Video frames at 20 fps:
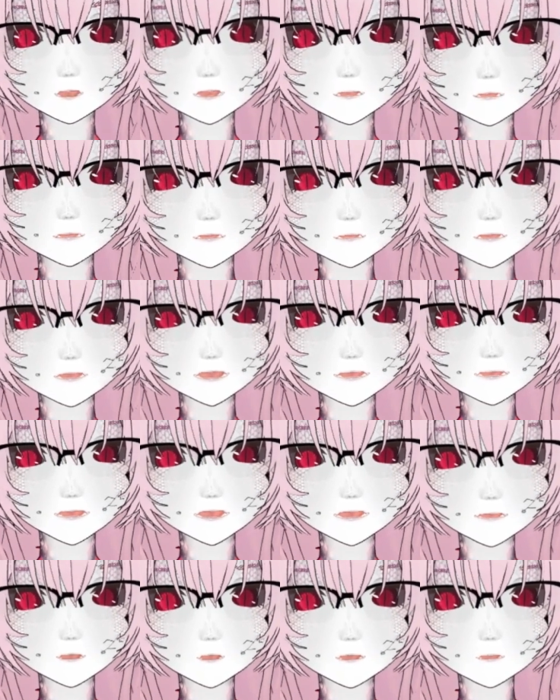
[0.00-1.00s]
is the
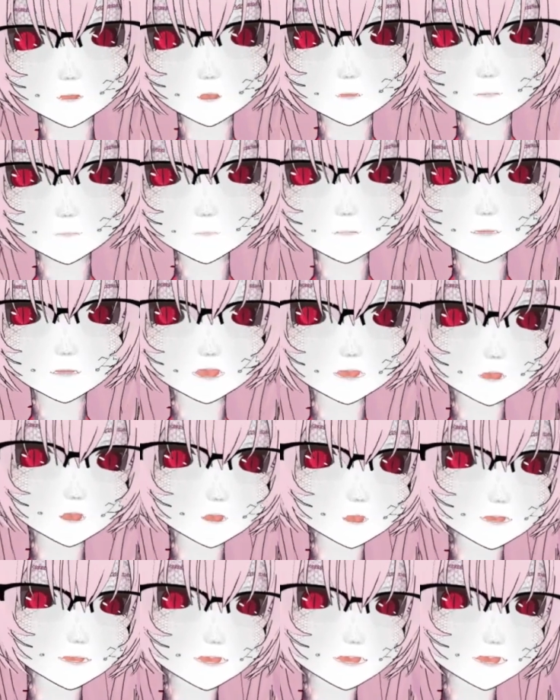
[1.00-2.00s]
laboratory, but that's
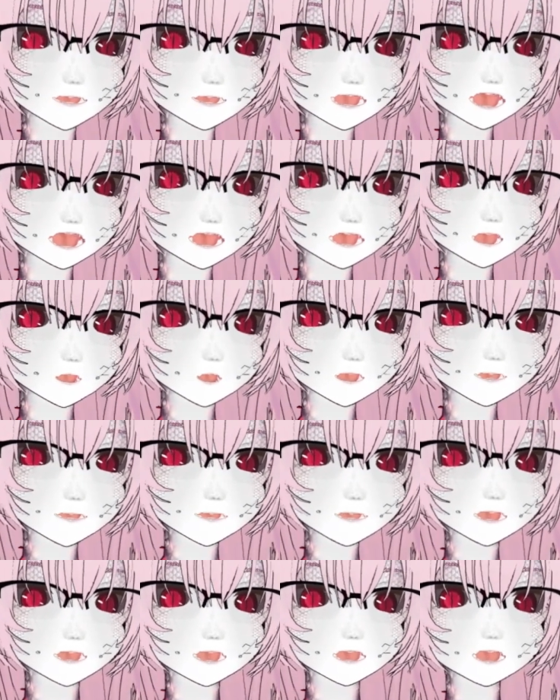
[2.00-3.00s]
protected by a barrier.
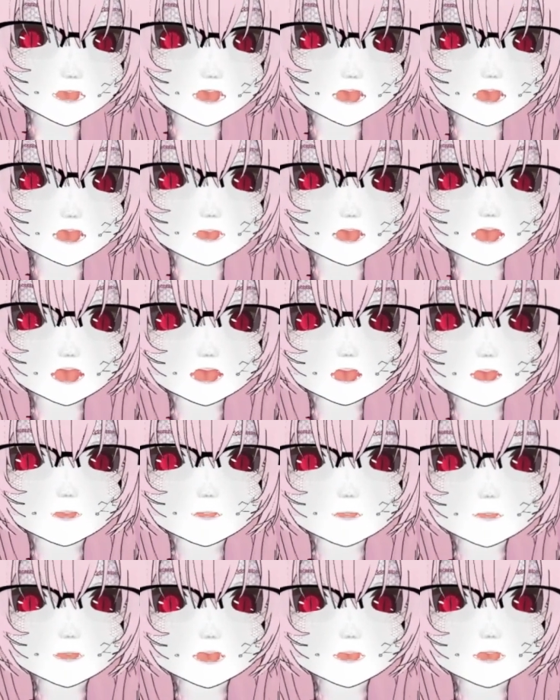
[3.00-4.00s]
And
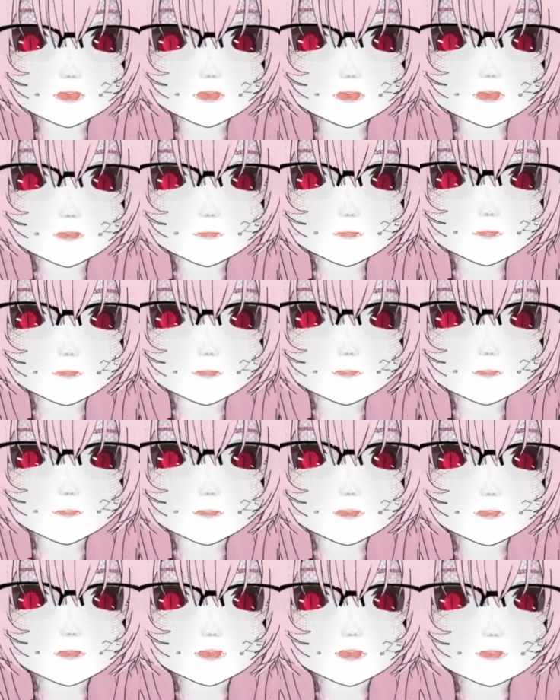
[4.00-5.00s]
obviously,
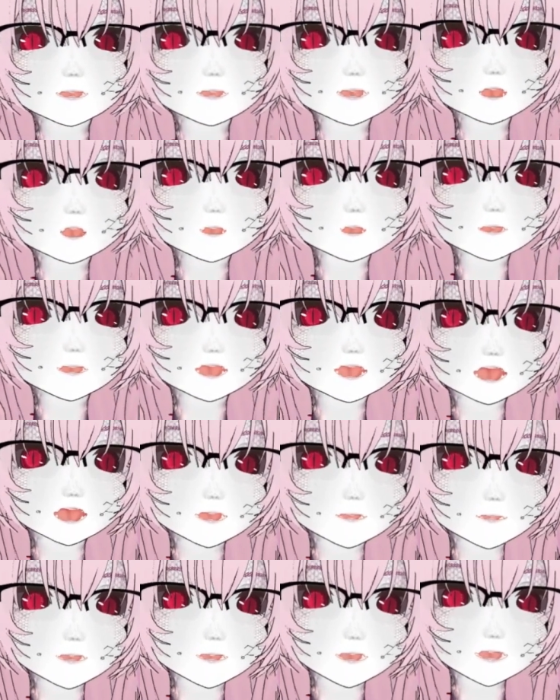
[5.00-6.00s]
that's where Mars
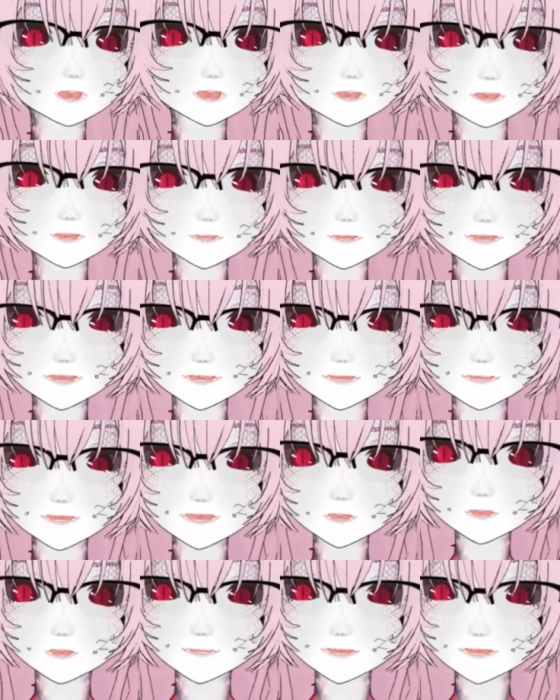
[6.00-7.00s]
heads in the
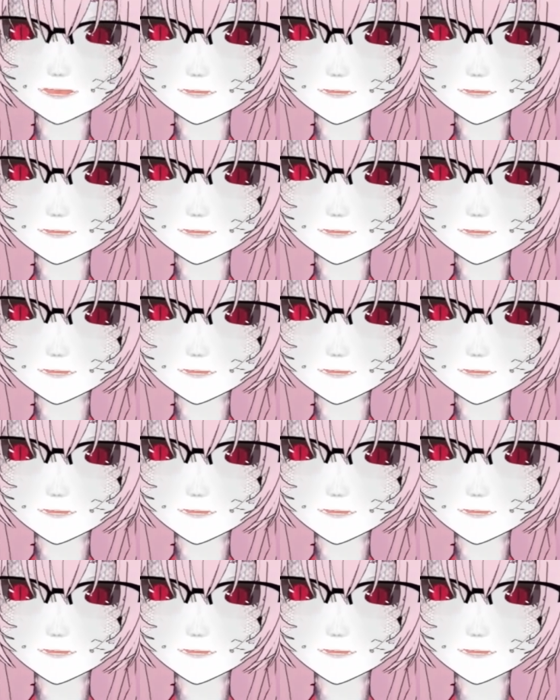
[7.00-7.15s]
next